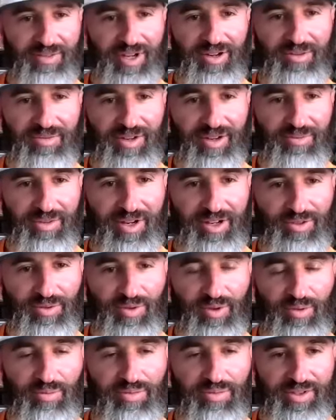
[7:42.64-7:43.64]
matter, man. It matters
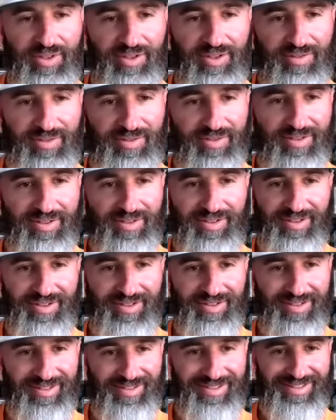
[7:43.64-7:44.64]
what you believe.
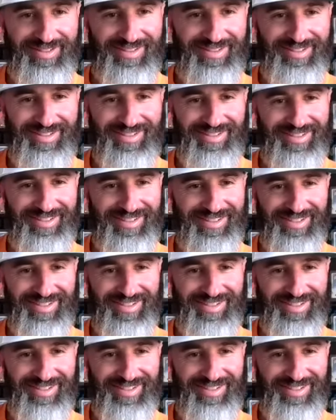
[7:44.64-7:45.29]
I get to choose